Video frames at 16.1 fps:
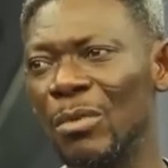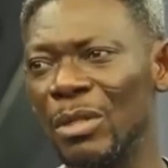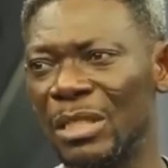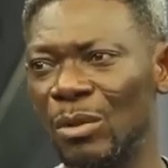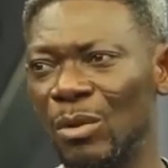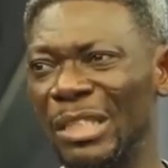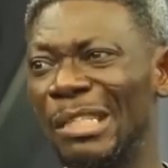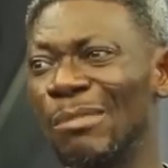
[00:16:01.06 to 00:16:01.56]

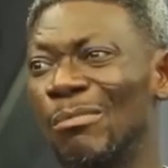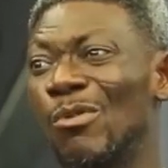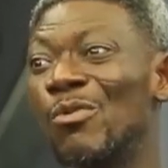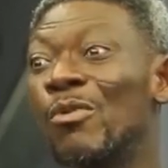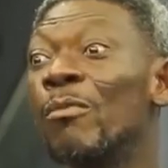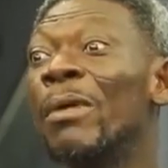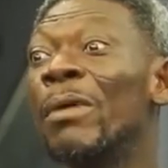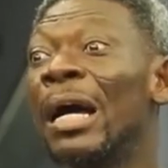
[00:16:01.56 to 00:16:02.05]
butri was
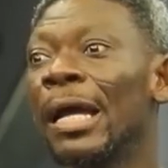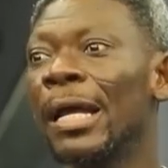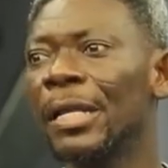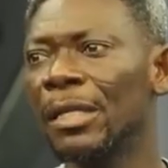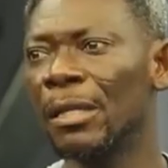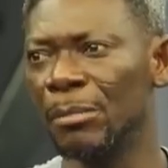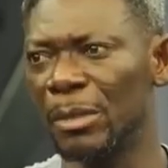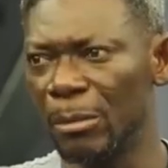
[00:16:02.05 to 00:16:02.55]
simunuma
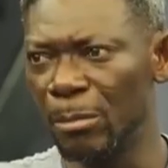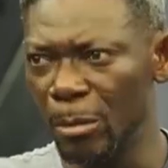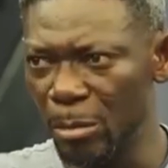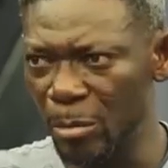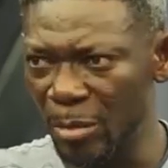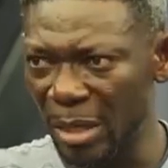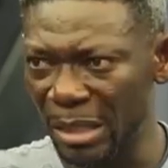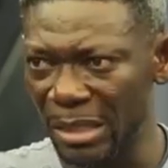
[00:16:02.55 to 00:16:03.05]
and de
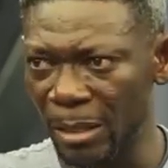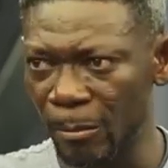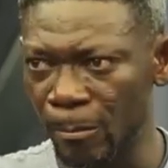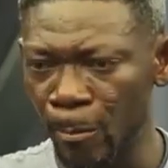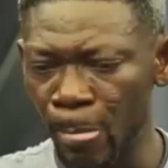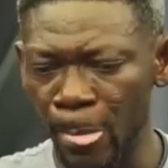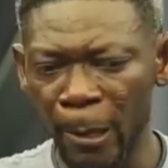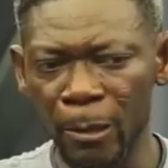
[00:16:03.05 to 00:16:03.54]
bibuma ten.
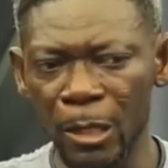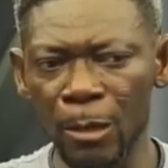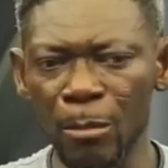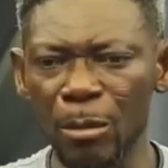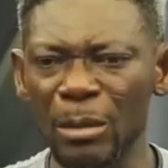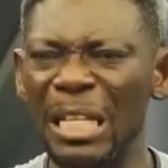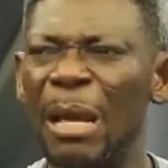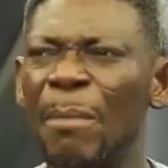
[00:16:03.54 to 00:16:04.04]

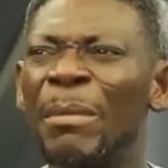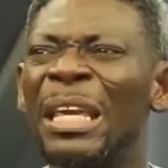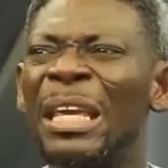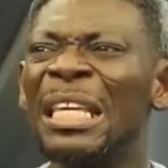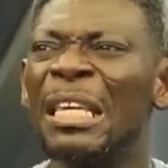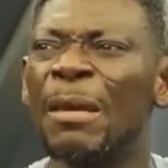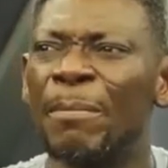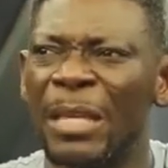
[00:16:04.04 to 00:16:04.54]
Nimu de me
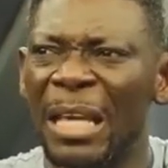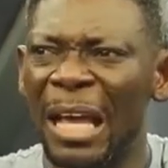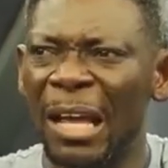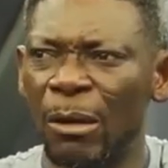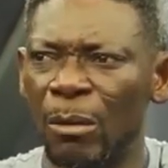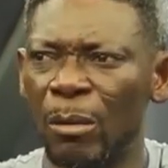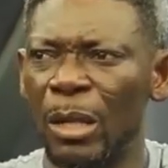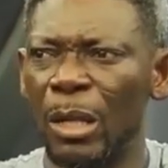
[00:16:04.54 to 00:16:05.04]
ye
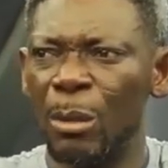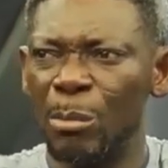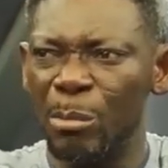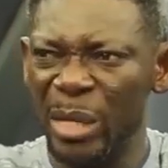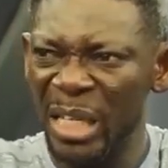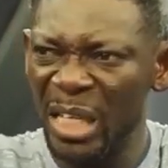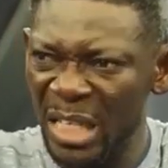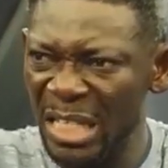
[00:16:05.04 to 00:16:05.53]
biano
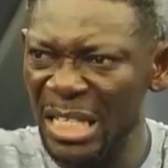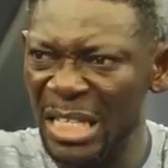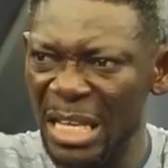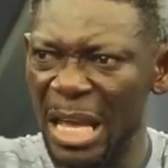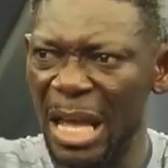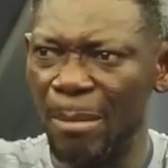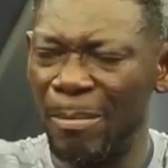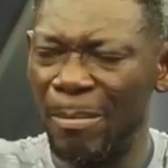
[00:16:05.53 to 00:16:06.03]
me
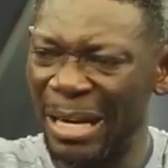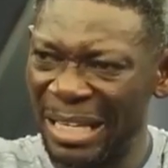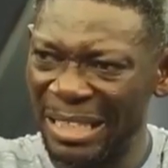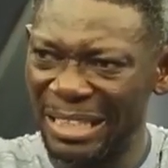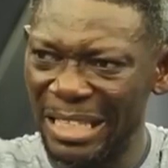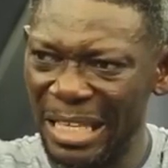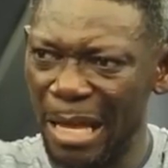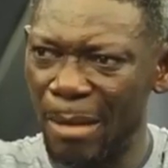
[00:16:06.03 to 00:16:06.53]
ye a
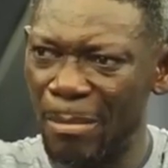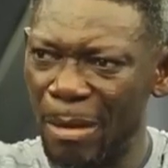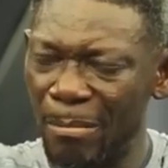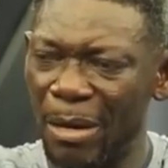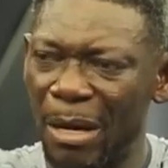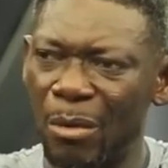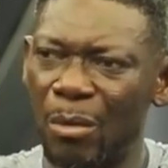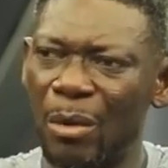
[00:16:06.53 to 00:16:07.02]
branti ya
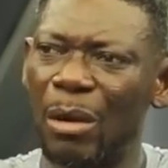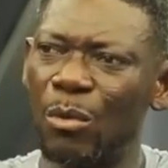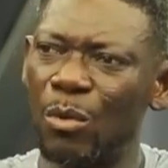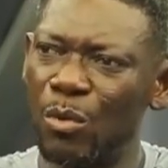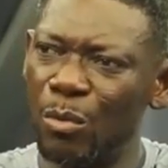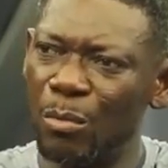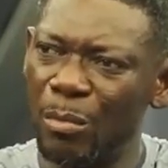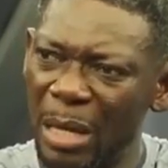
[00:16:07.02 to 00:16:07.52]
baba wa
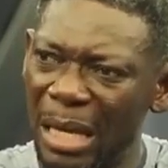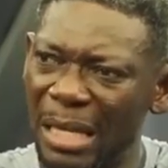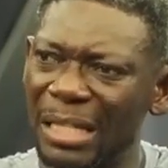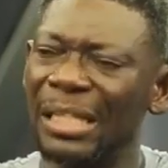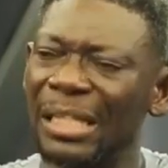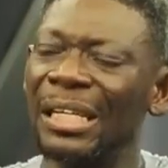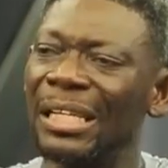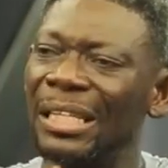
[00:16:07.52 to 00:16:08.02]
ulu
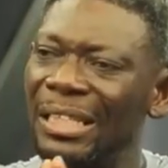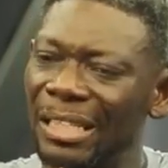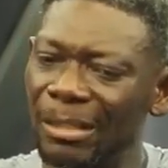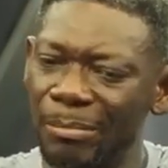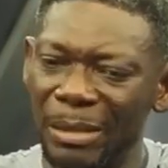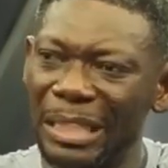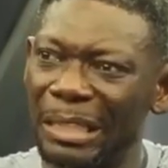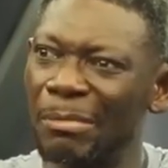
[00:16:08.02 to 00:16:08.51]
mine
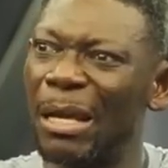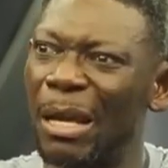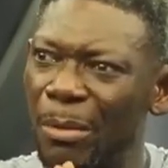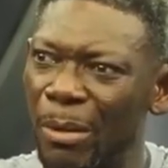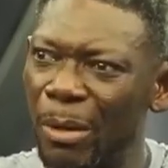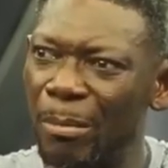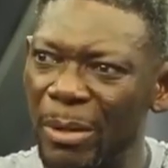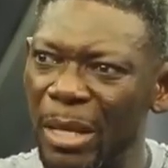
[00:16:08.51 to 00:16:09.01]
ni bit me
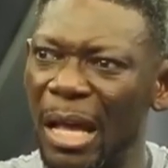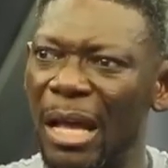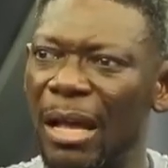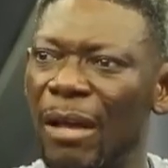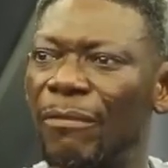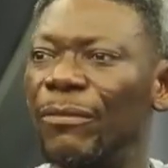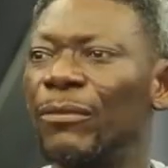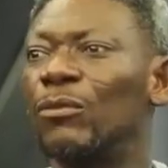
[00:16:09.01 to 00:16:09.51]
a
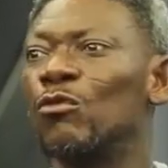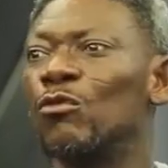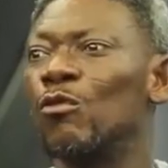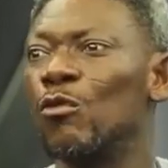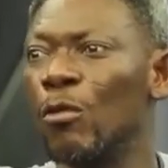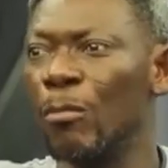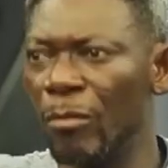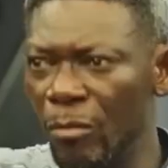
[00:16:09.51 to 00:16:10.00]
shibia a futu
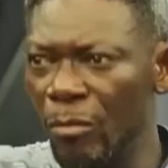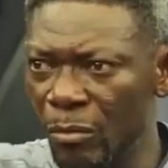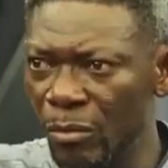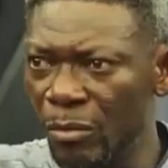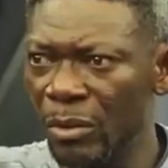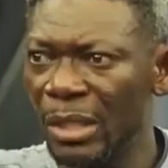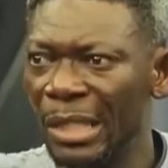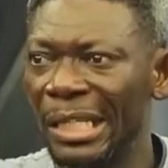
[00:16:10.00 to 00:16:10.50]

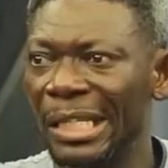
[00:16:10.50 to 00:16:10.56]
womu